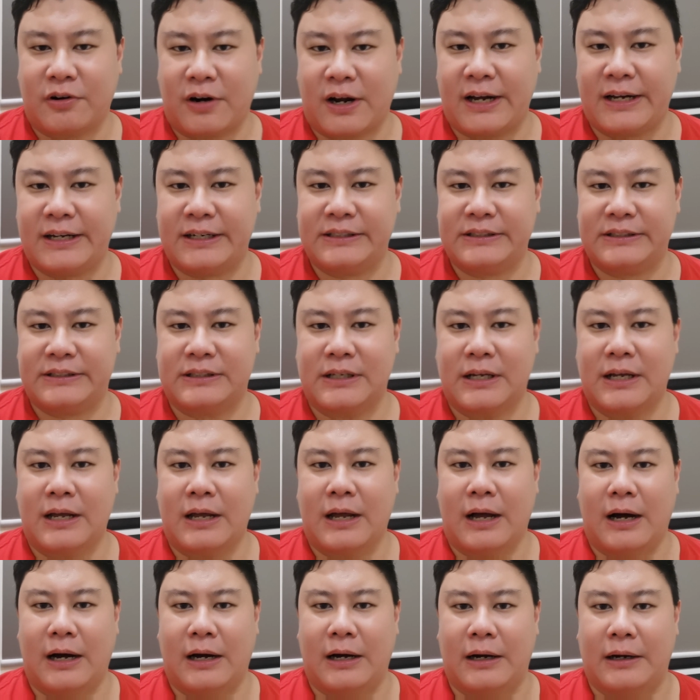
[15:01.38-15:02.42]
Christ
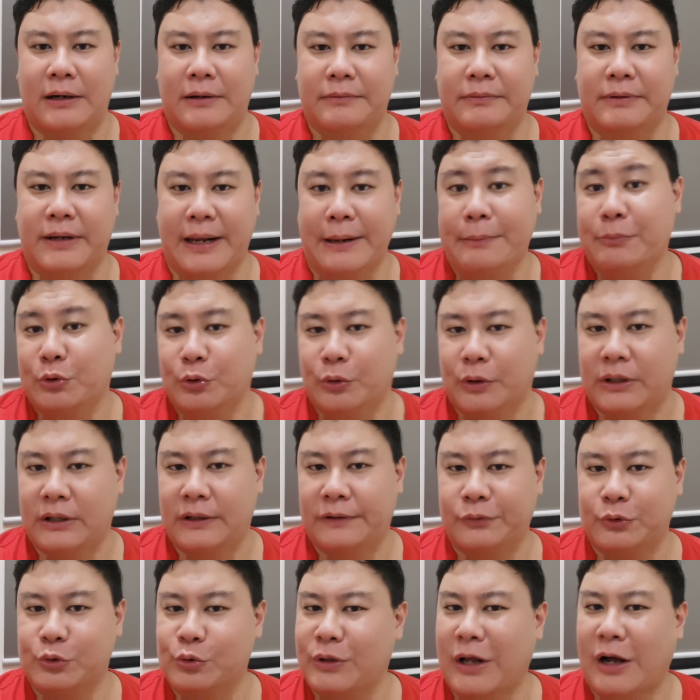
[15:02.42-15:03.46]
came to
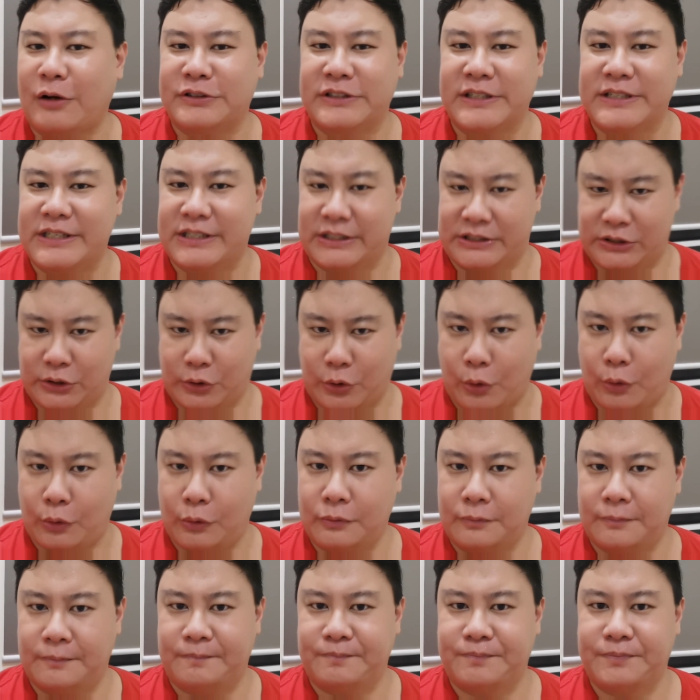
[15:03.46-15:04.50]
earth 2,000 years
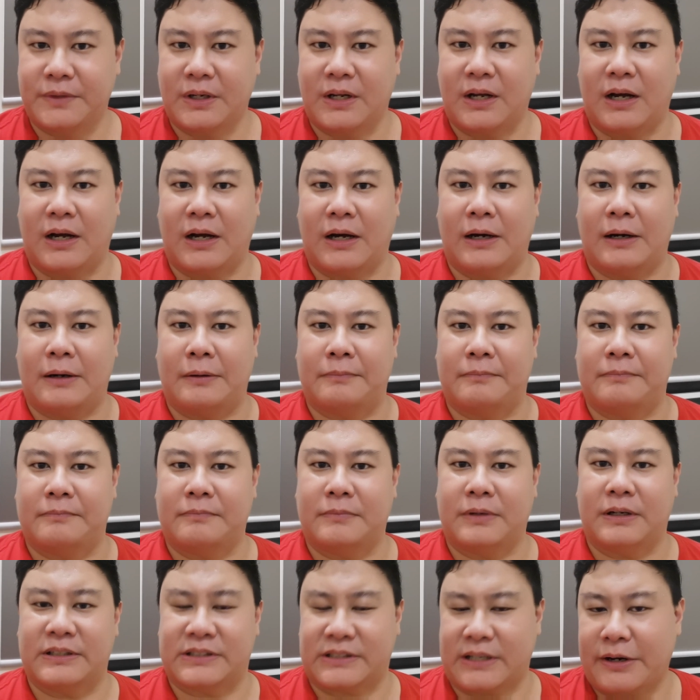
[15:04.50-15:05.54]
ago,
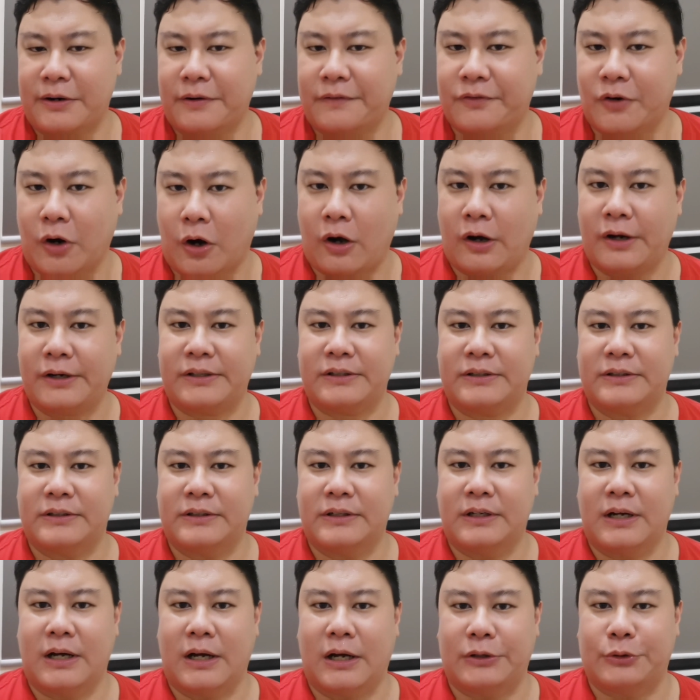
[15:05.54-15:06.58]
a son of God,
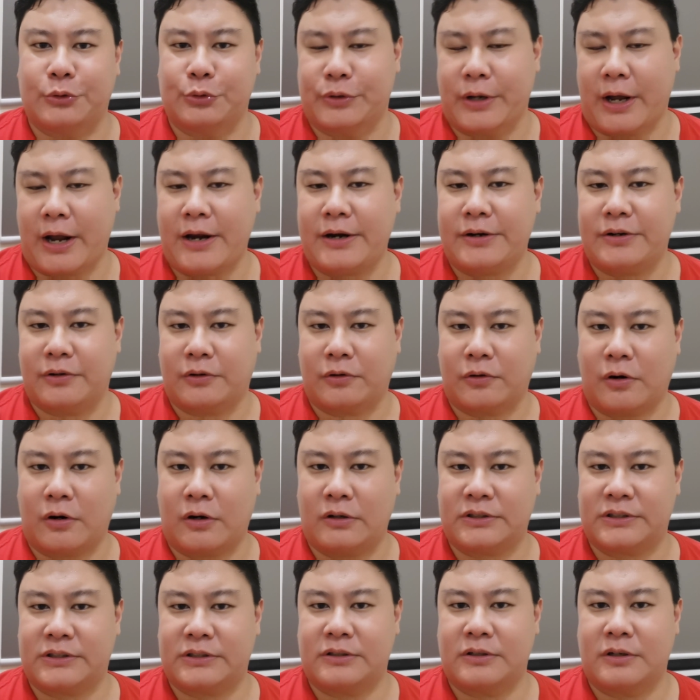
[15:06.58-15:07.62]
to die on the
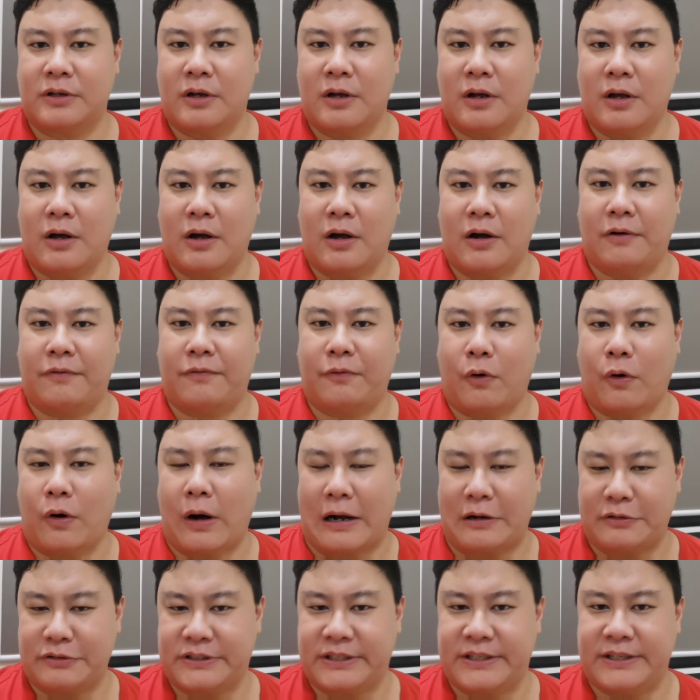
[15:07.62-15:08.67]
cross for
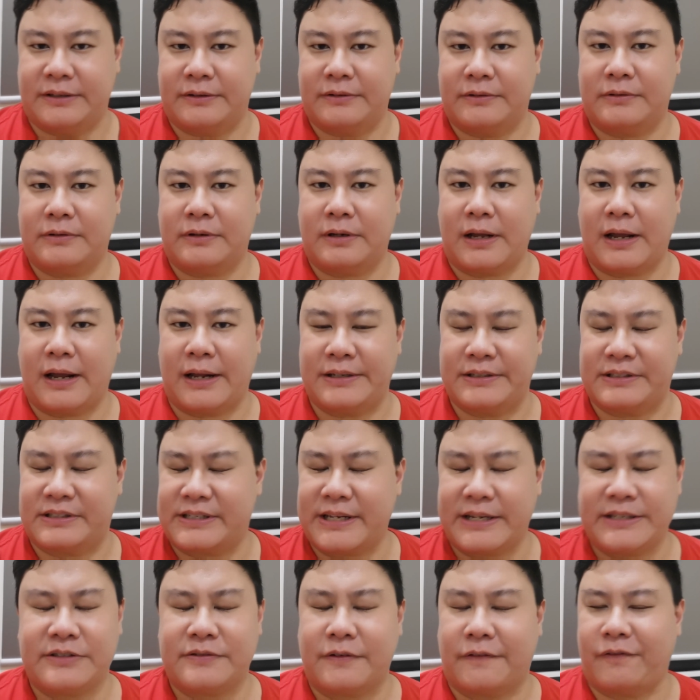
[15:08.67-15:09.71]
our sin and
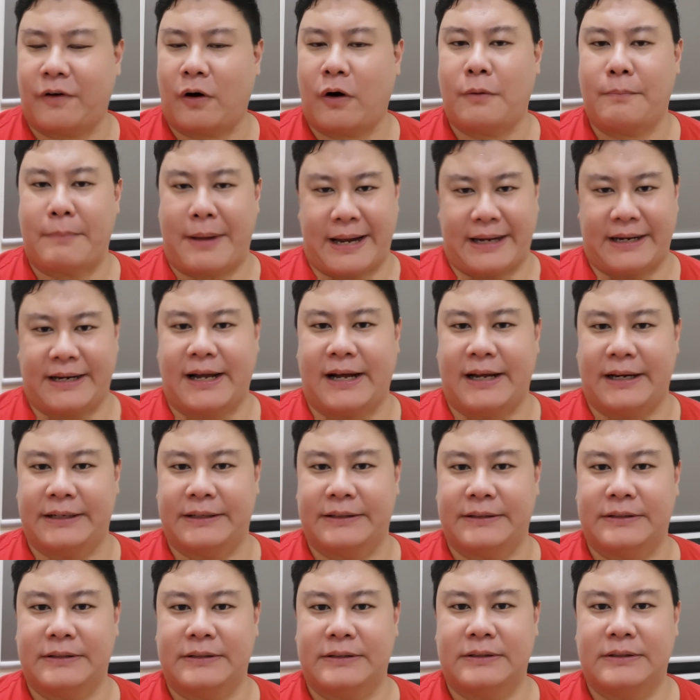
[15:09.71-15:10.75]
sins of all
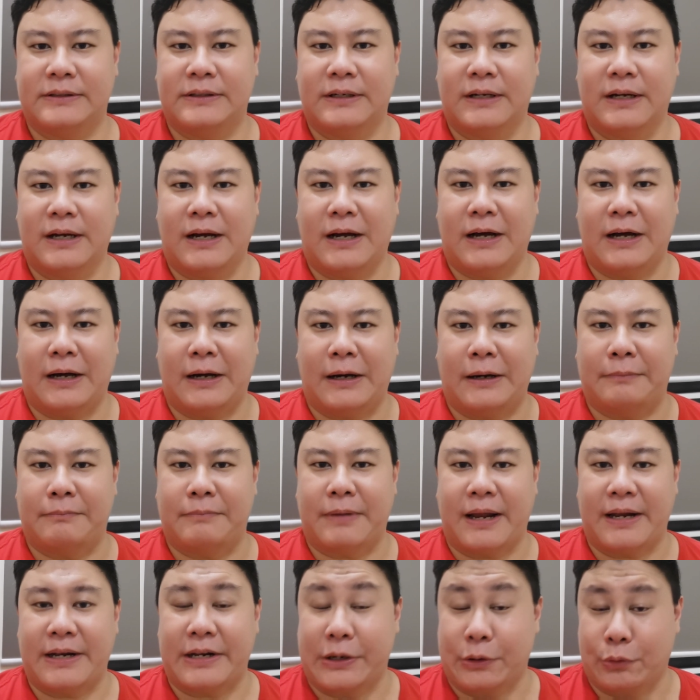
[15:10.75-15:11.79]
mankind.
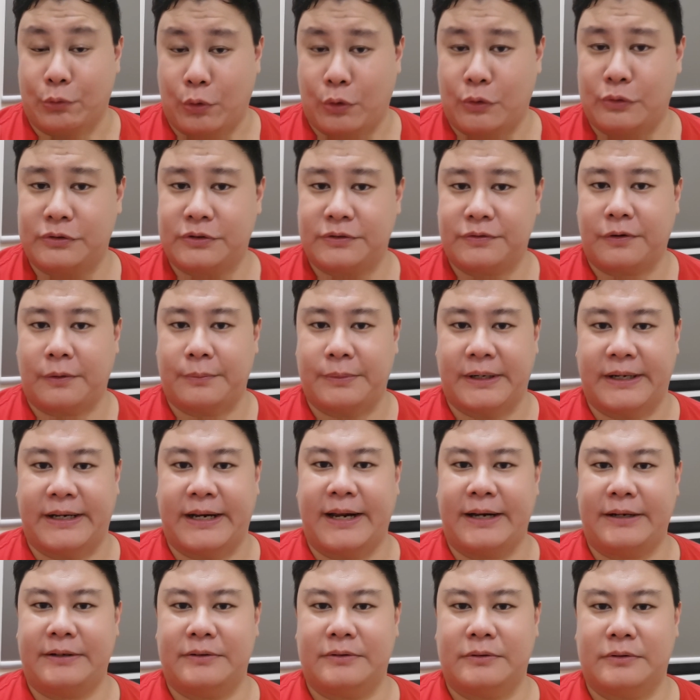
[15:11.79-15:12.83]
And he rose from the
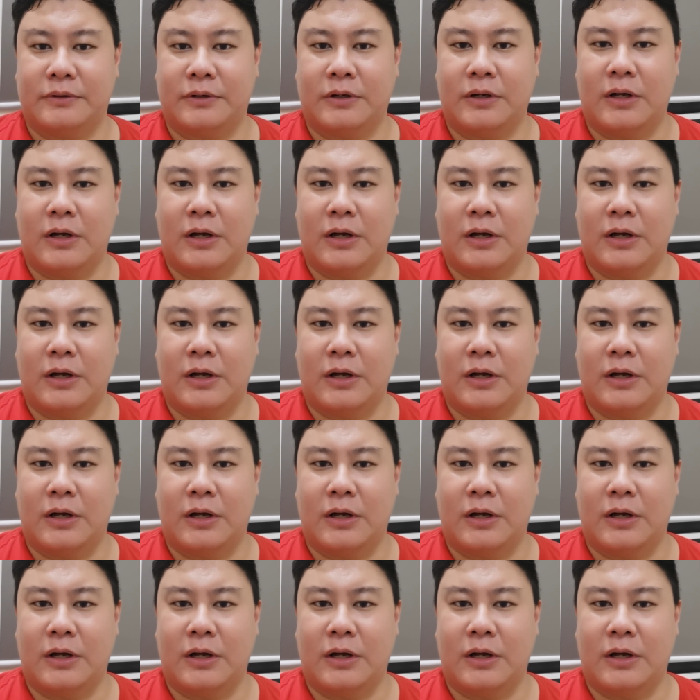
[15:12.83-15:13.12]
dead